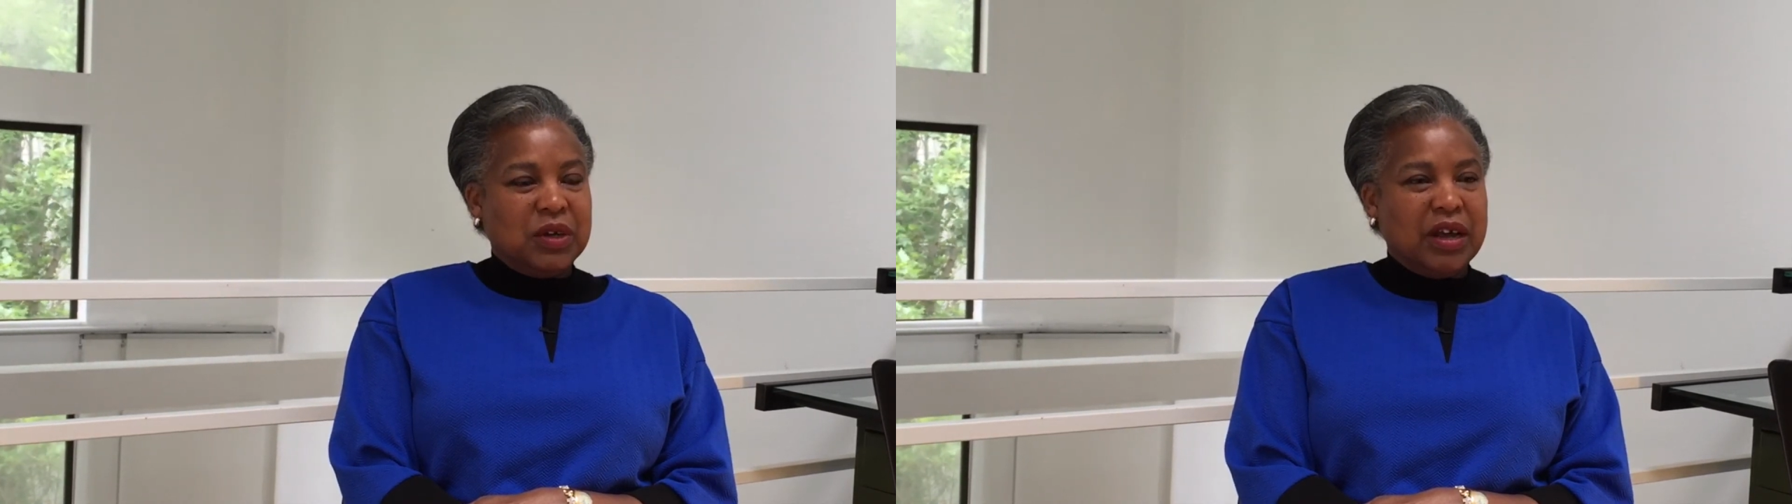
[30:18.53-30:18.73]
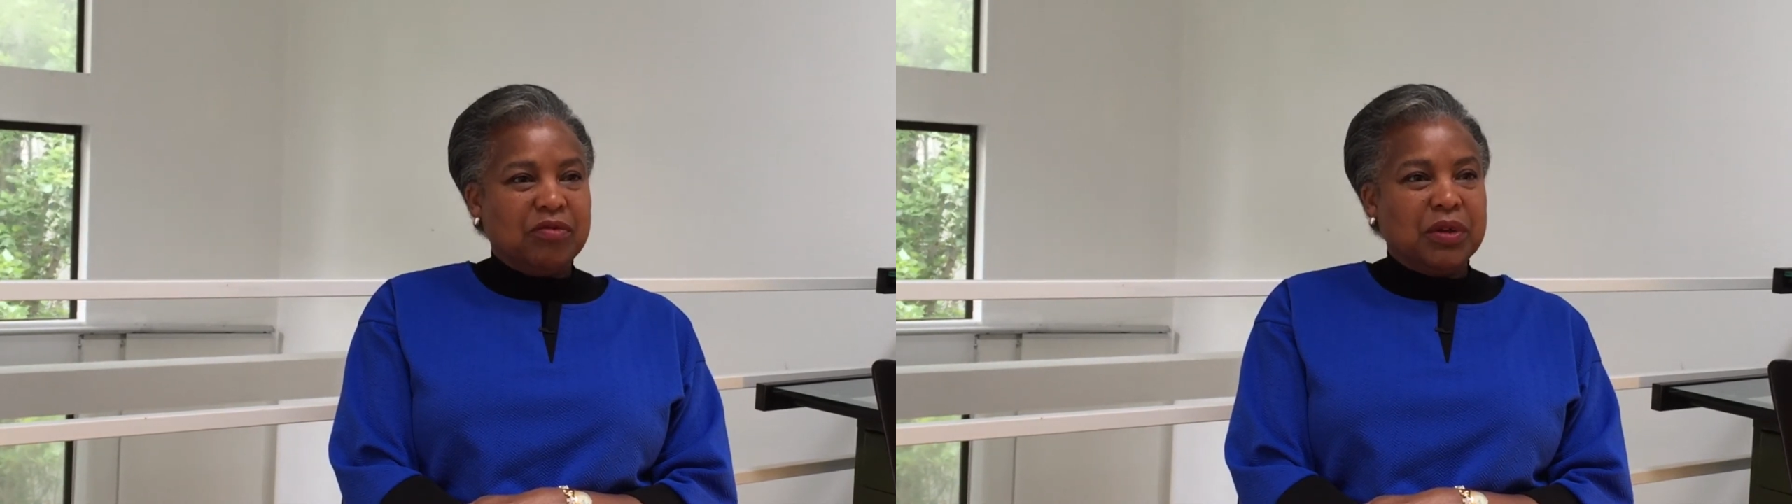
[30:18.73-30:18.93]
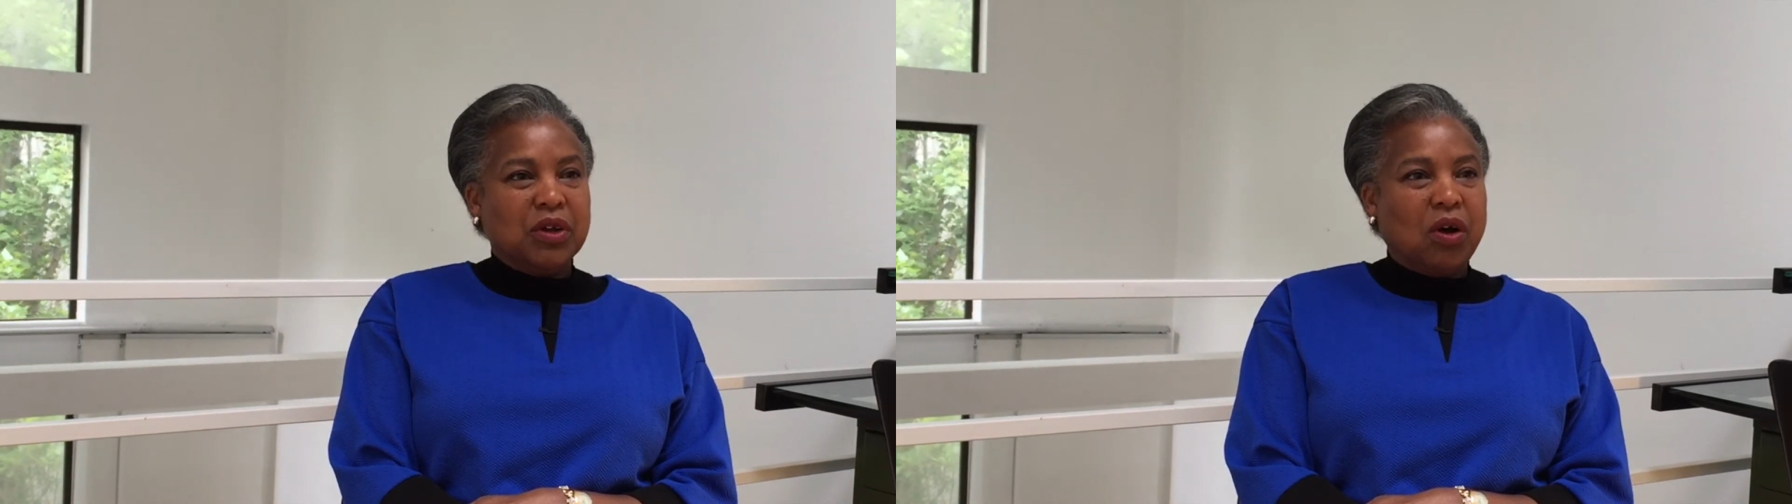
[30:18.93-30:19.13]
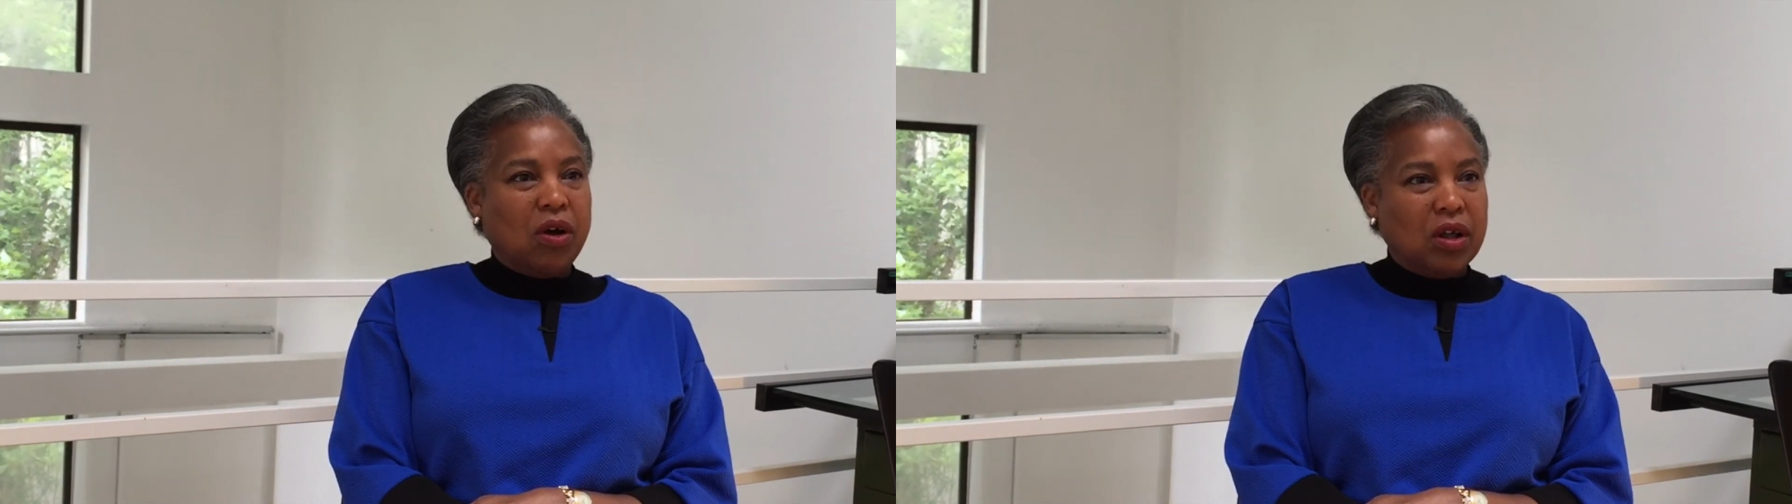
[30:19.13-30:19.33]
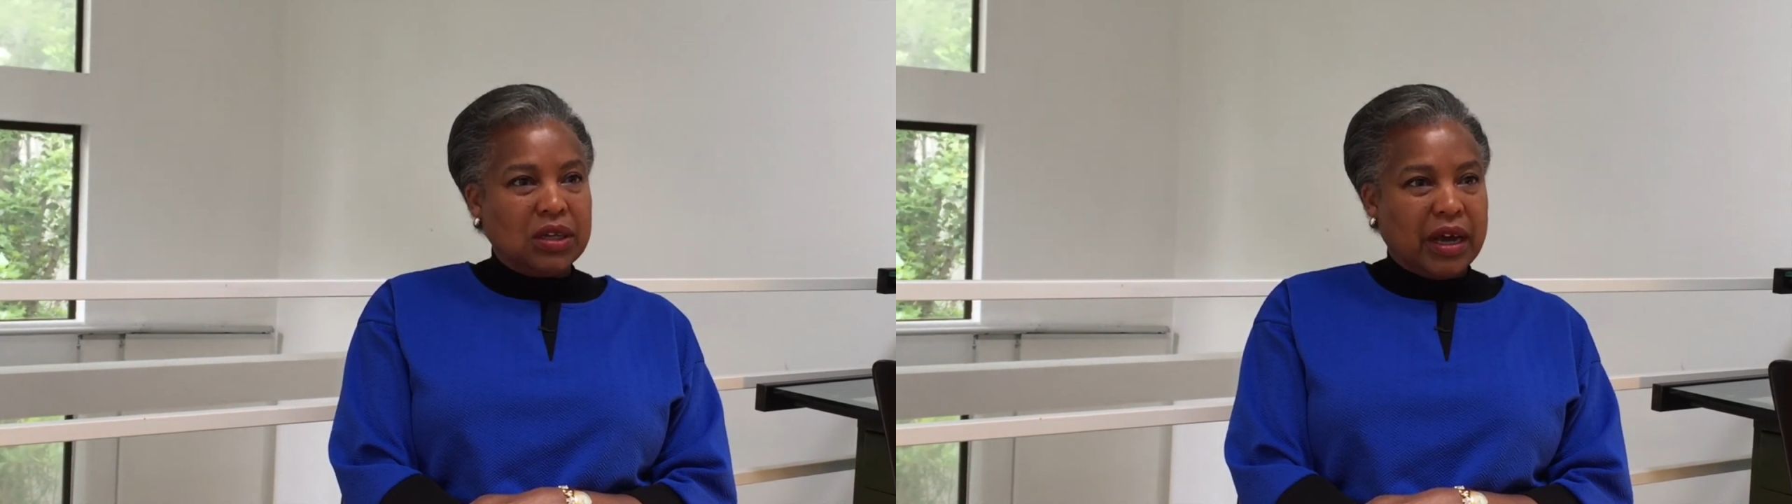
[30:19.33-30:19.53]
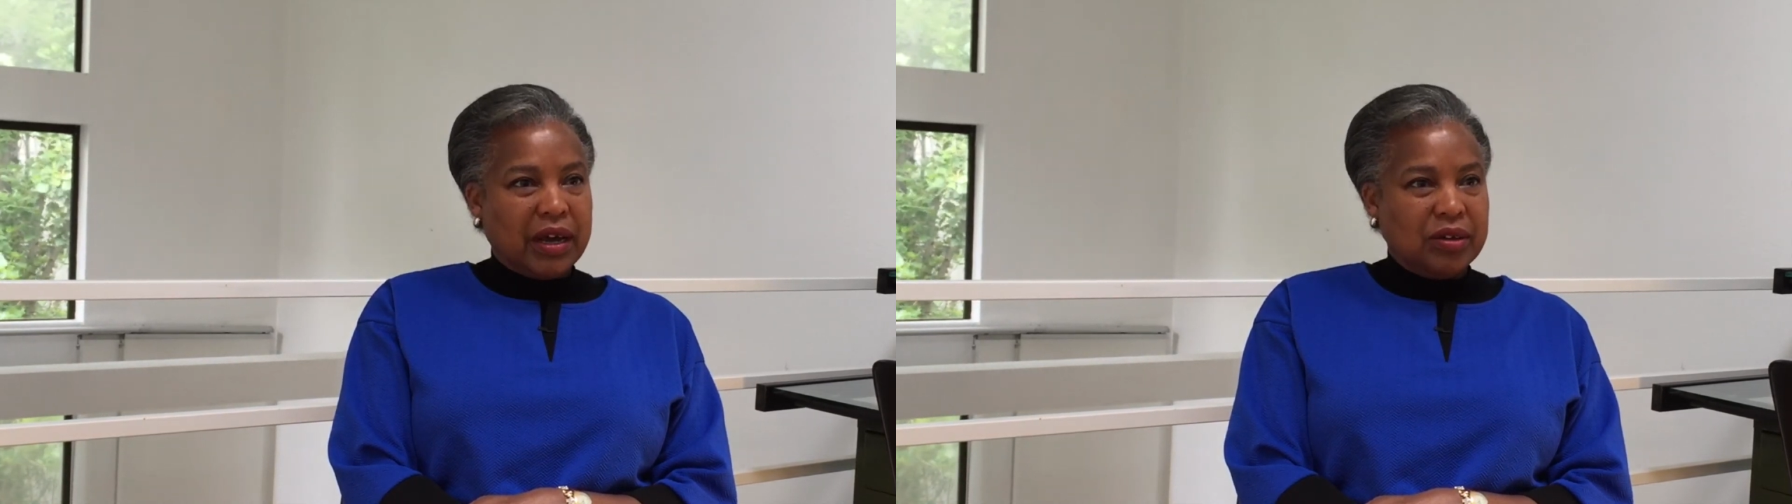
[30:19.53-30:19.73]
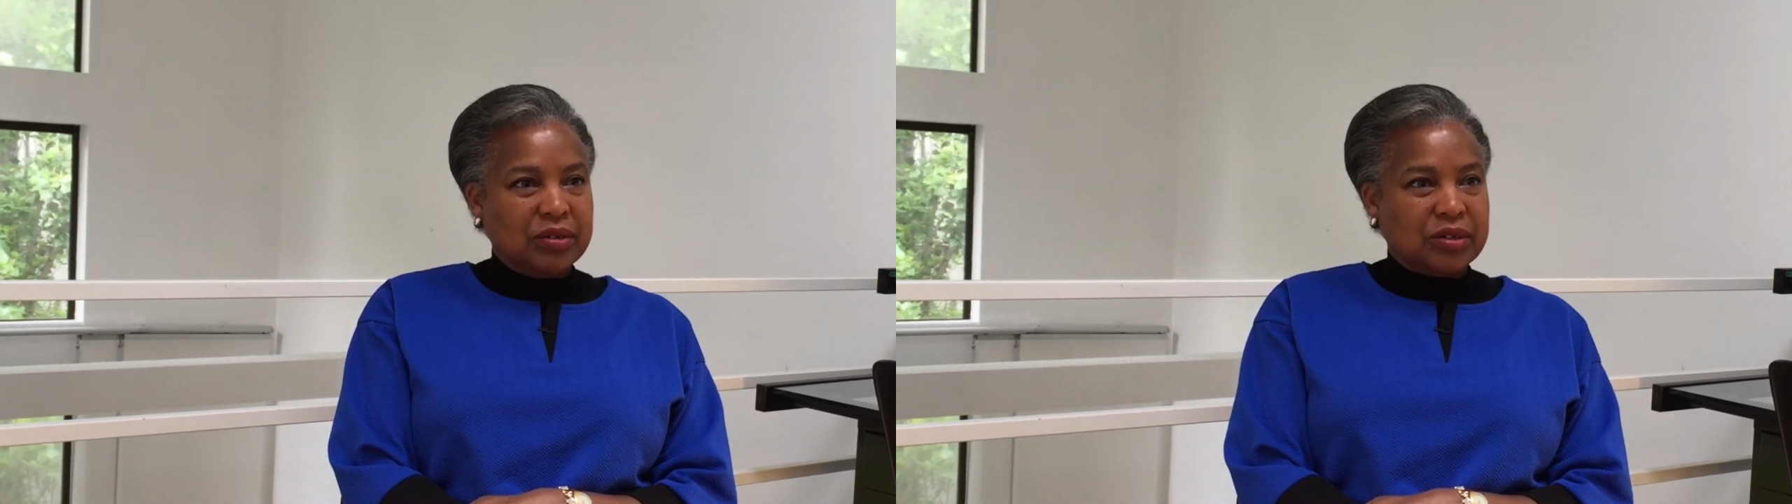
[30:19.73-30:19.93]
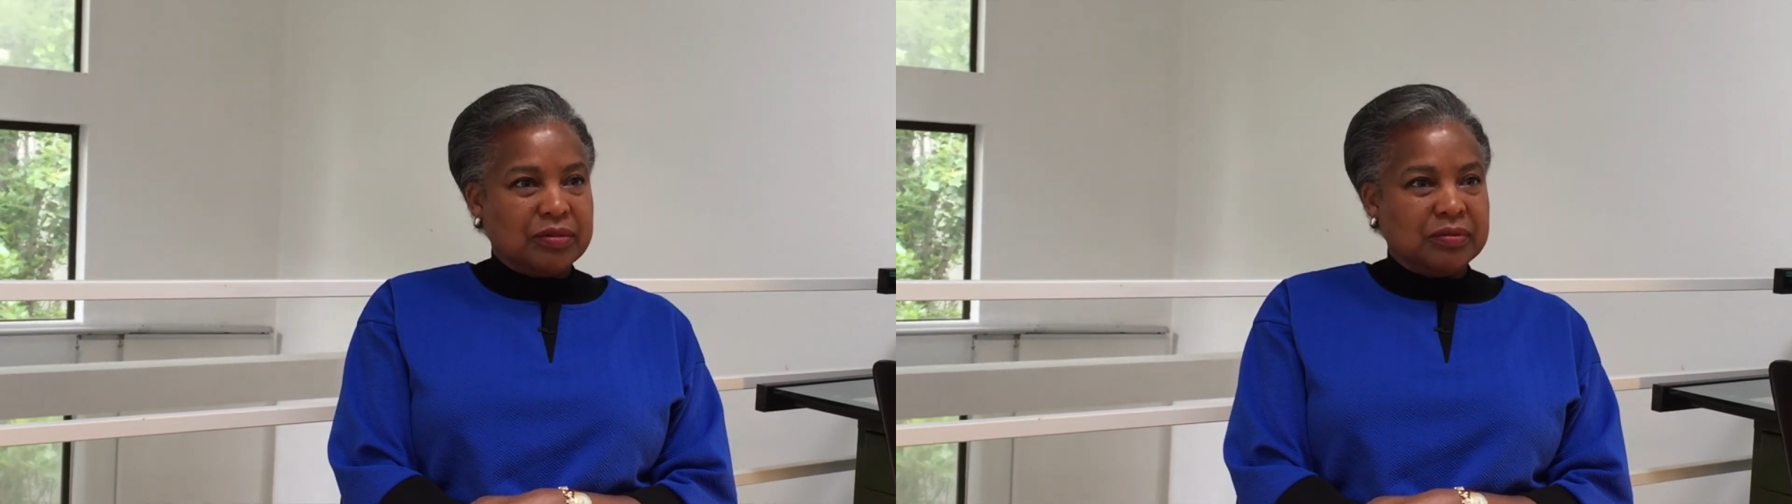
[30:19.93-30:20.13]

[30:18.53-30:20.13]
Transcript: We have been called out